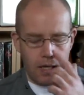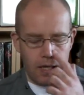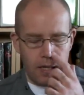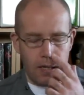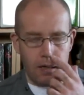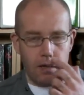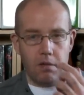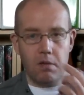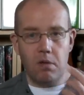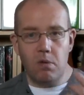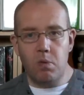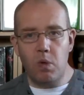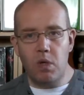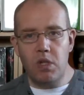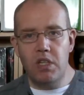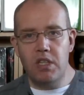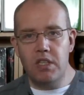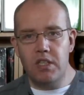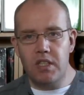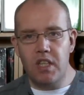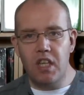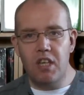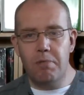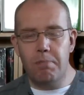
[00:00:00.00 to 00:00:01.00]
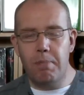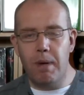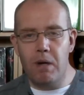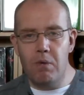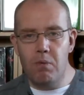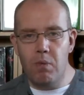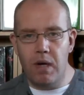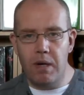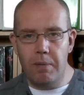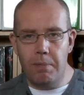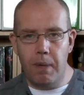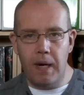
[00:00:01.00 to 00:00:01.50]
I was watching Steve
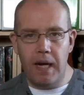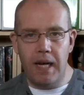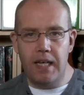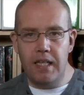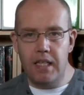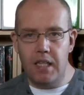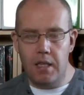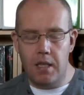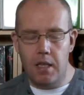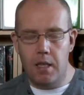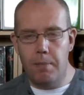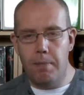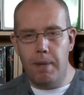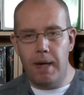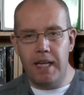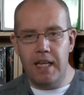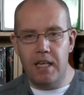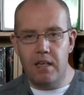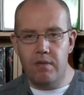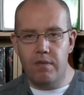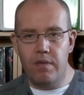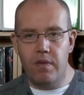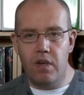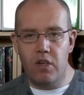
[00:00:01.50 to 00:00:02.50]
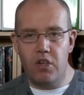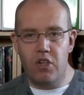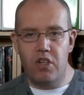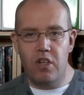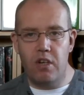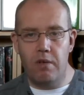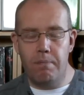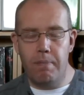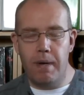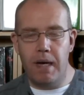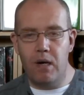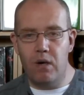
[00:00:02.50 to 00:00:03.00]
Benway playing the beta version
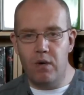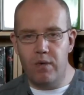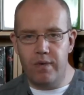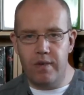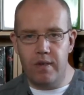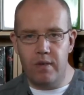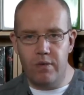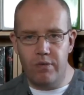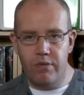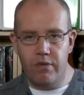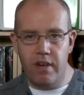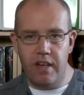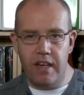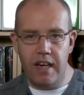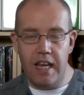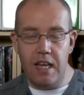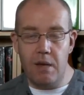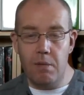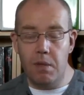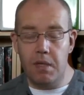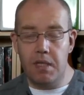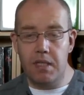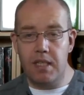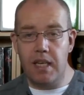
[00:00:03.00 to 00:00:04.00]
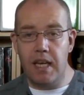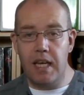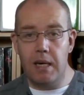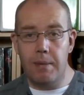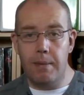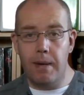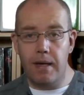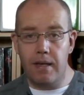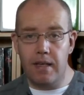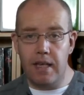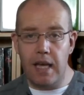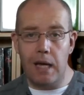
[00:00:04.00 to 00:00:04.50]
of Battlefield 3. He was saying
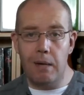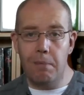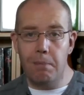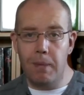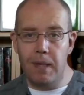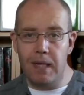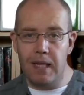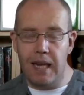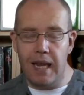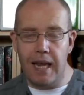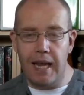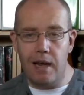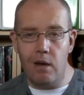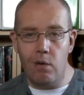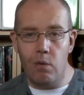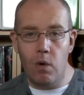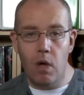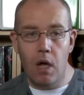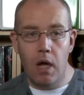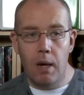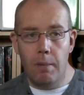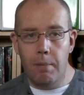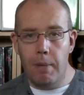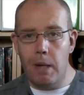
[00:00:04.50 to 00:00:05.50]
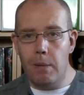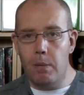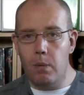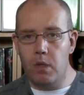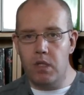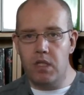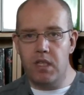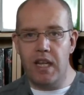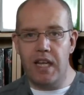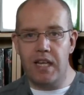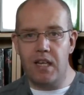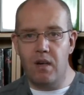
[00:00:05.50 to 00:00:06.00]
about camping, how people
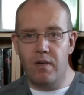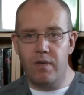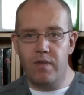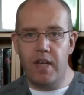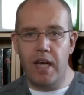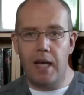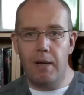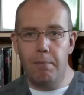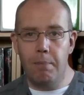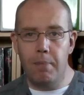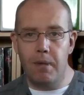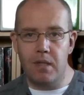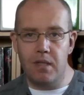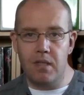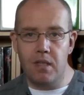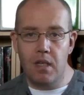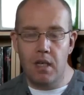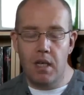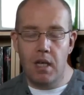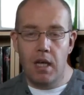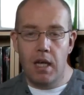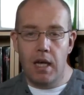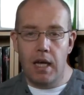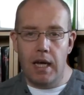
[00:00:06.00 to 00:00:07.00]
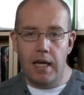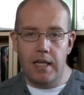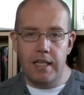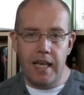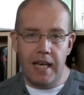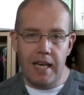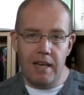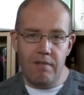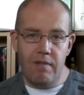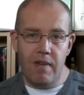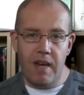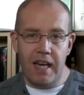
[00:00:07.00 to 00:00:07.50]
slag off campers. And
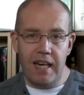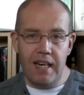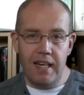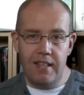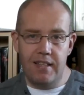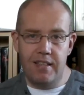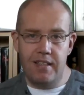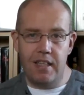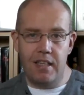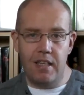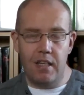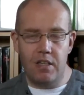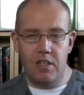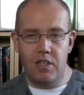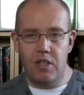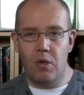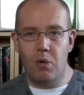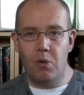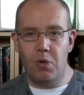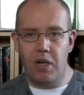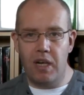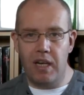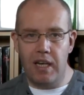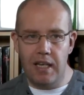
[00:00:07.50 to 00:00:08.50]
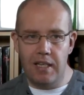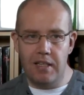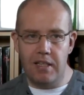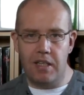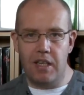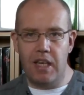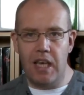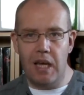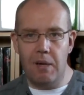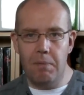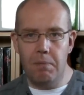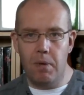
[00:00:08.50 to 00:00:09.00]
yet in reality, a soldier is a
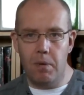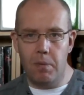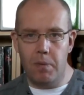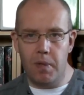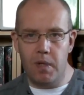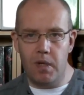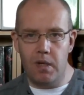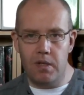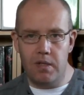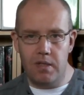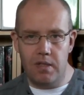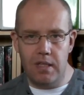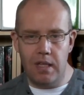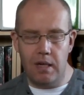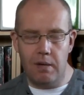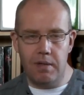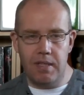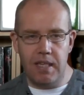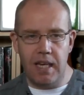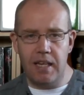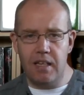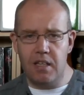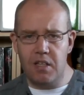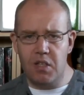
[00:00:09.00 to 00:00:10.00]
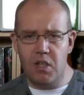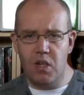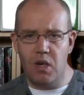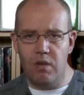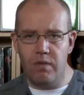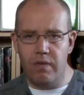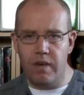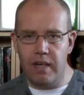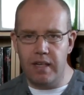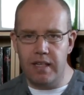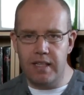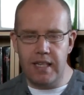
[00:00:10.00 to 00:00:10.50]
camper because, you know, he takes
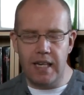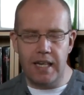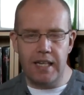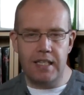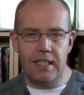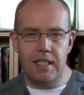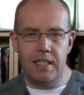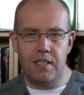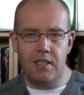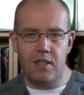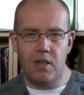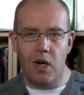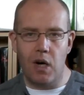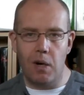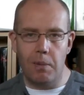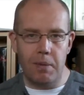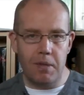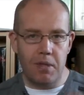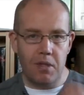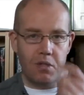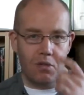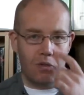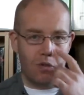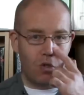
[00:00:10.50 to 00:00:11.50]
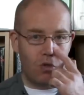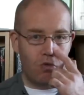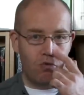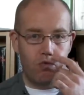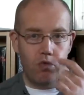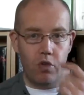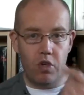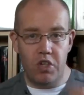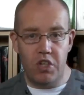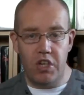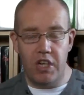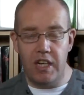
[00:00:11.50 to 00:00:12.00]
cover, he takes his time. He doesn't just
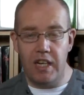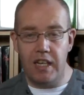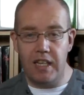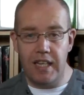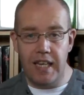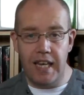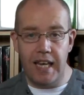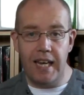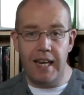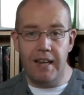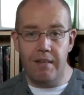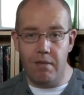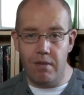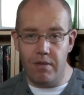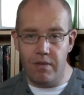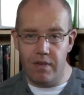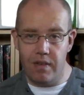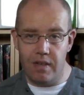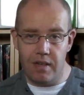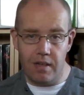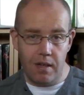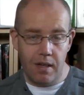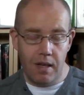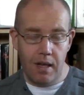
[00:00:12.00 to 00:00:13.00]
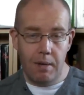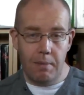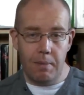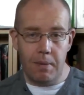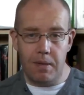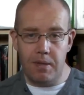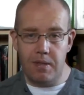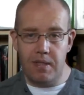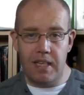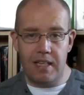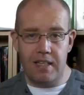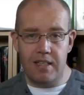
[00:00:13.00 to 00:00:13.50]
rush in and kill everything,
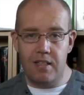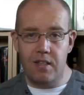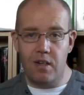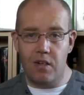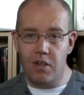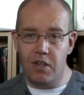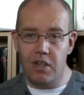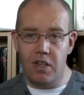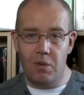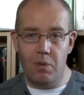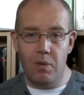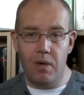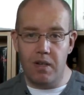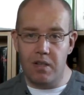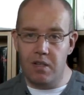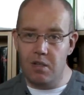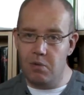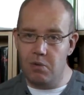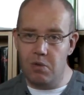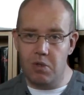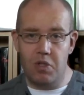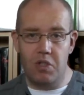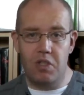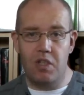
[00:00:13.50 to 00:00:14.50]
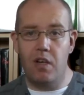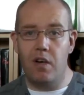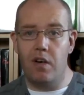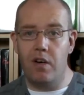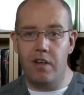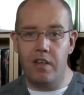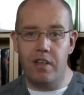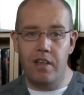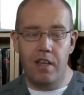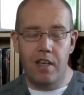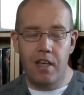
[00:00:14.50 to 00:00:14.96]
because that's not going to work, you'll just die.